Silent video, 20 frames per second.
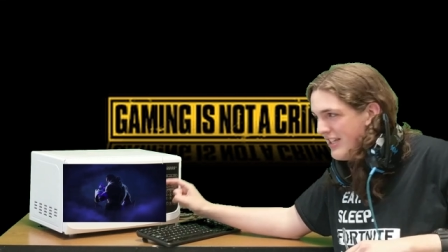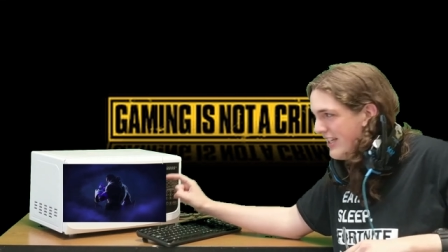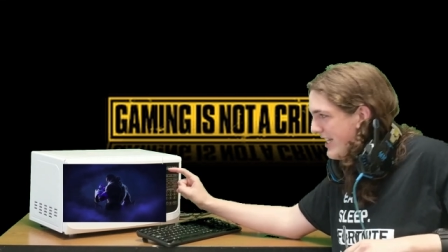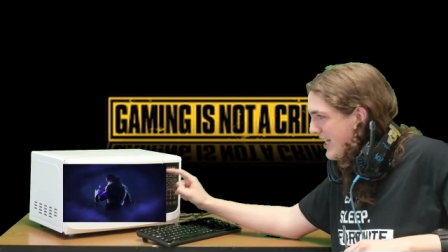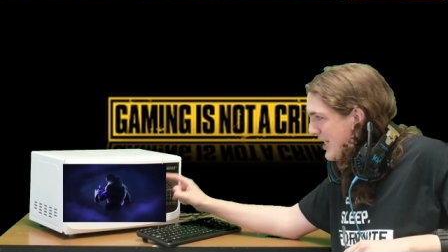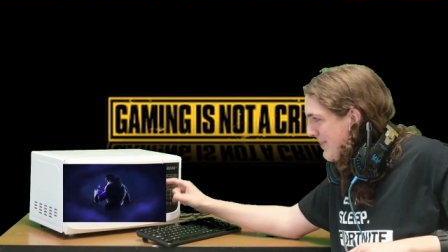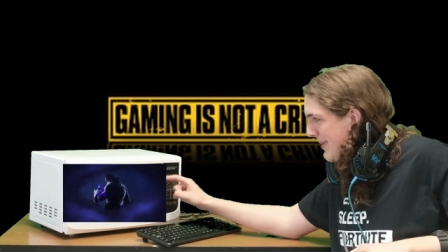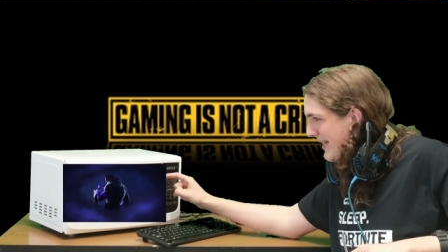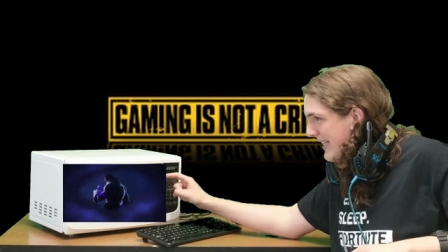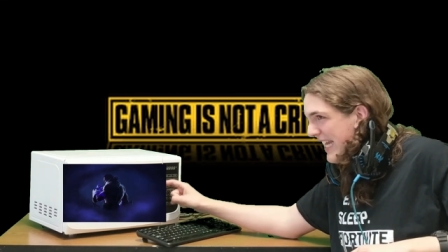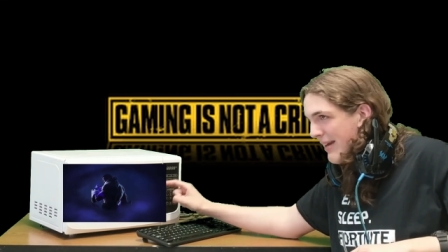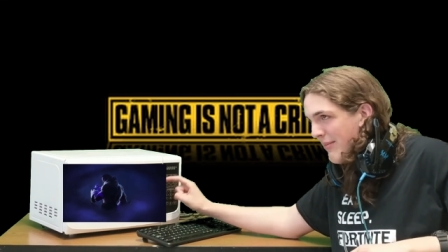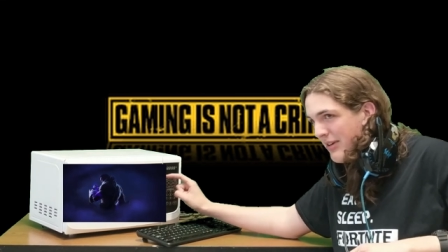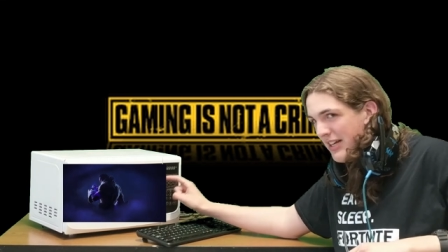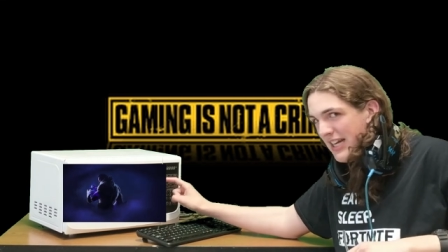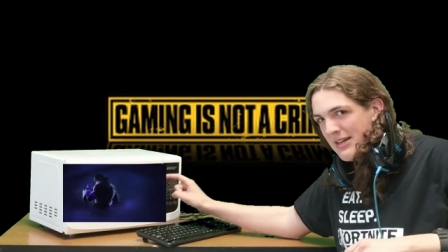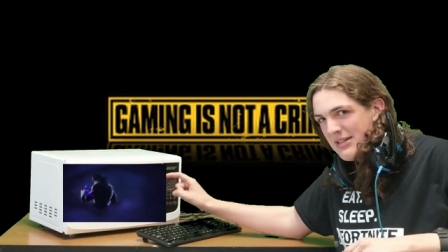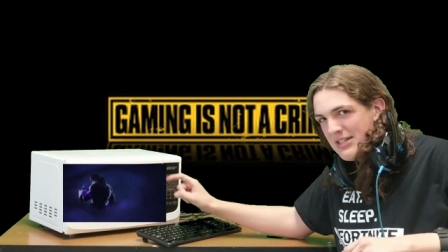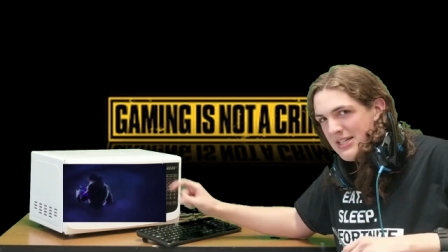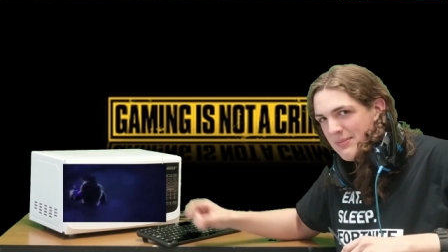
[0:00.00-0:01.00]
Here's my Gamer
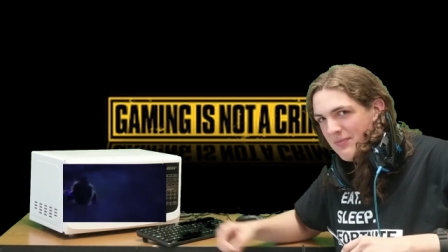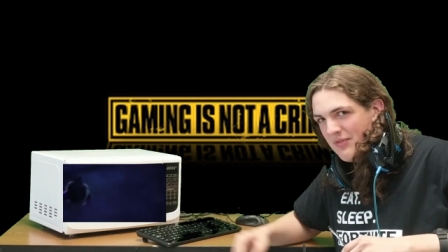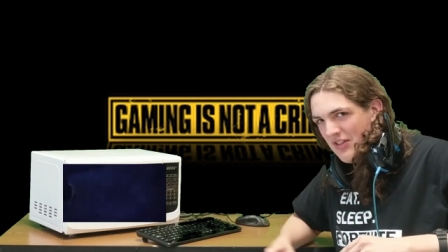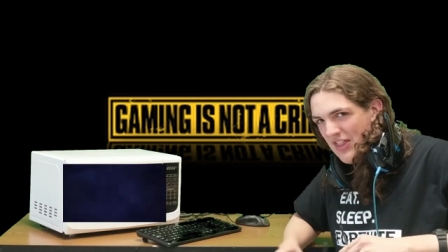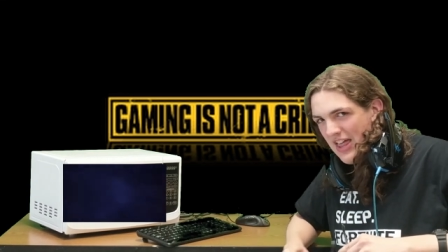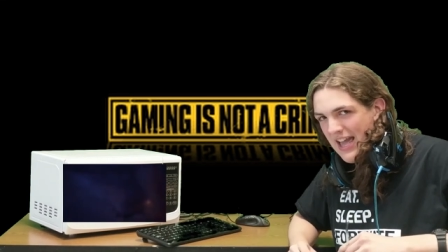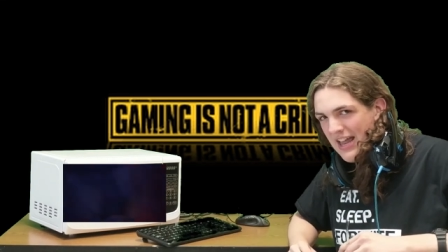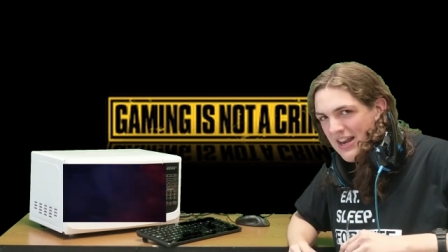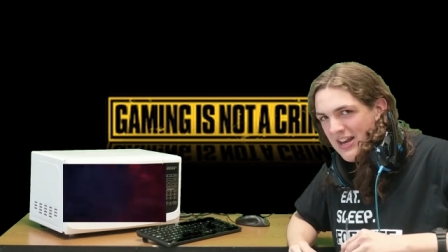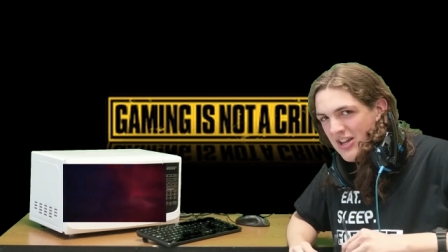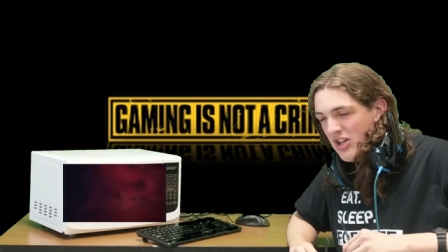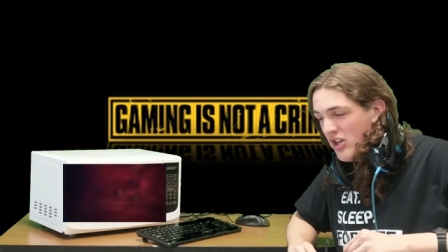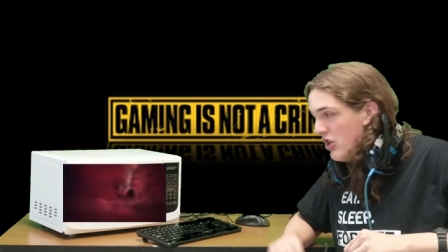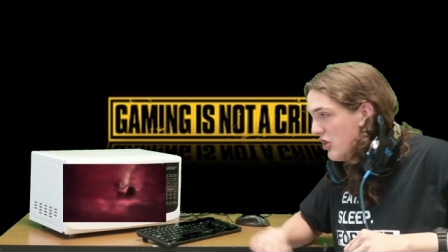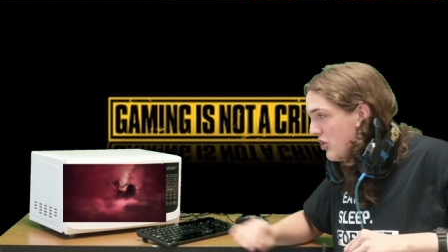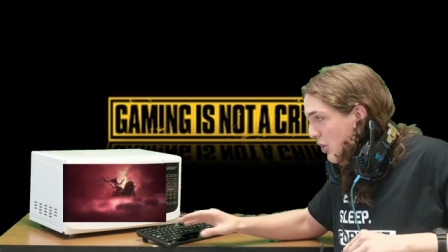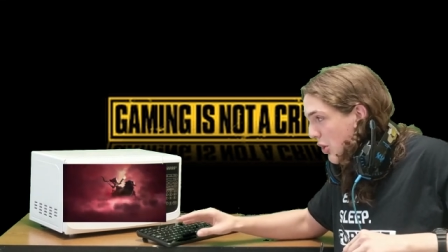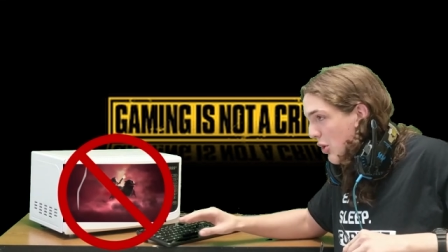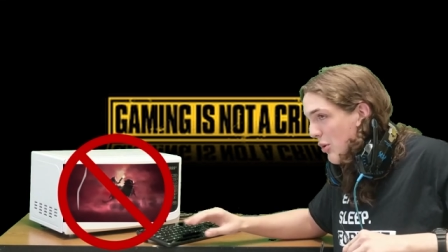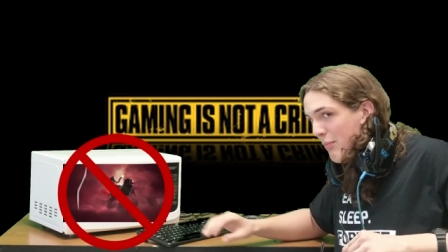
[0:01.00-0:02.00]
Guy tip for that.
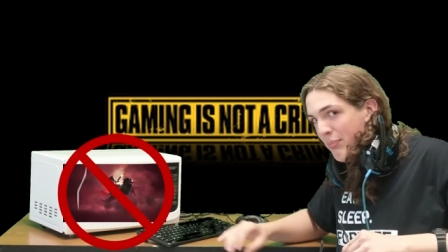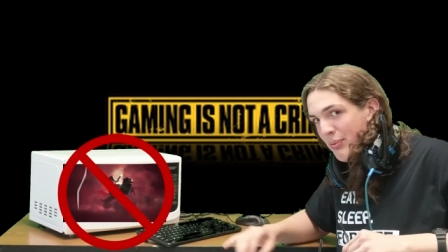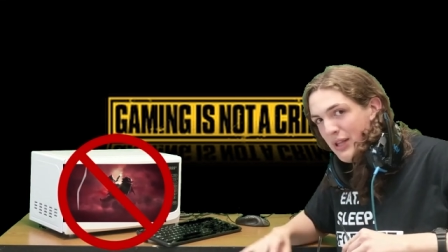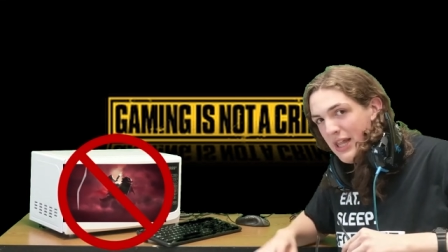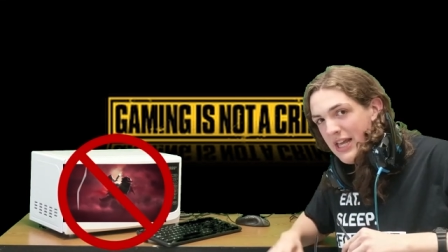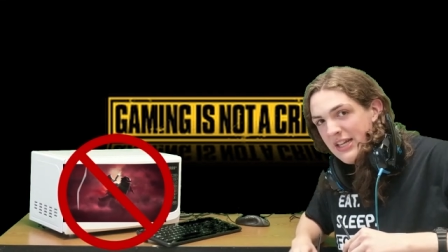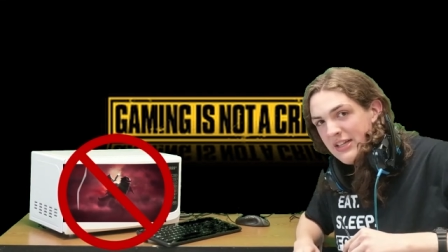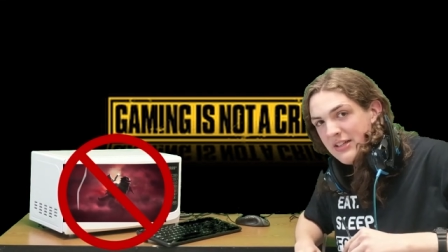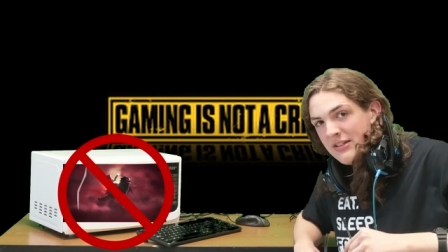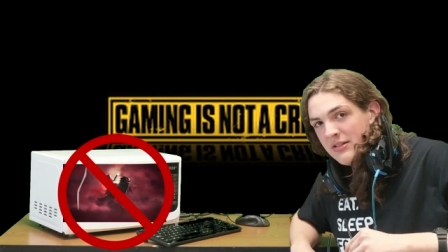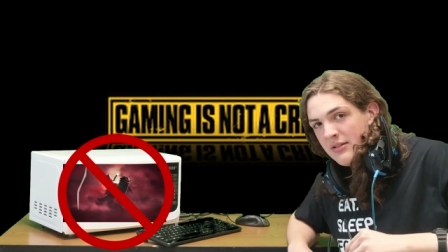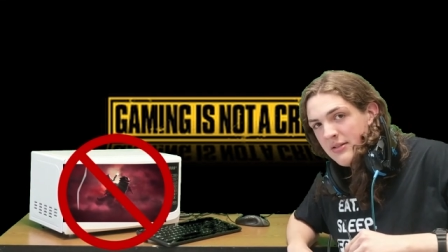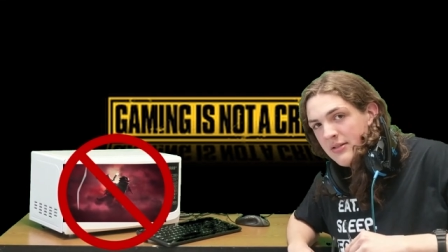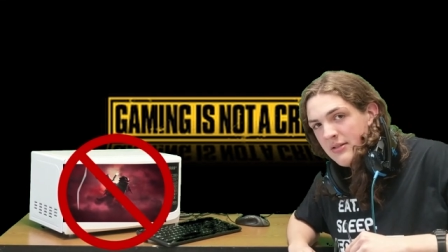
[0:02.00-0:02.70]
Don't play it.